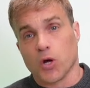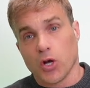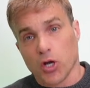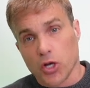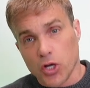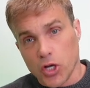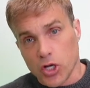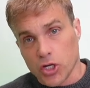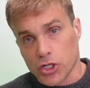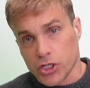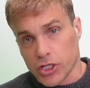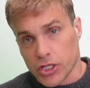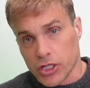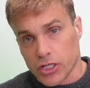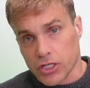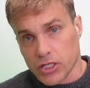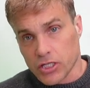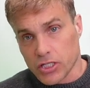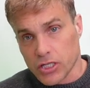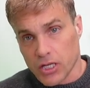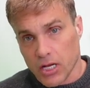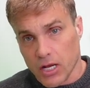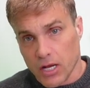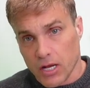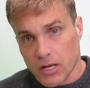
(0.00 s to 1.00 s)

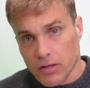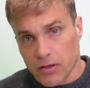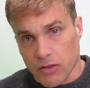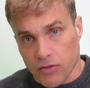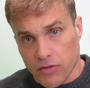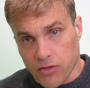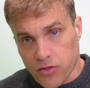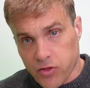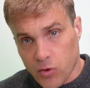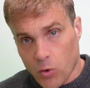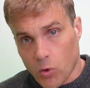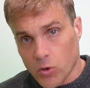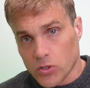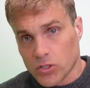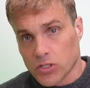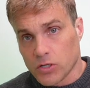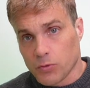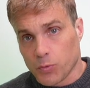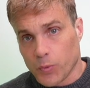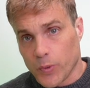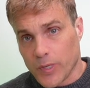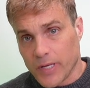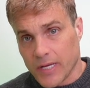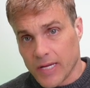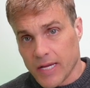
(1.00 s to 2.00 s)
urges, the thoughts that
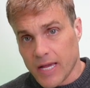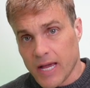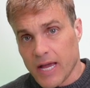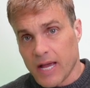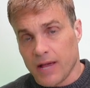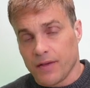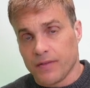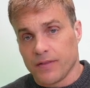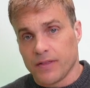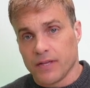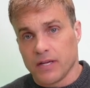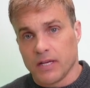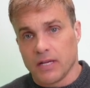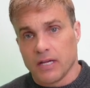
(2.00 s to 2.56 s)
we get,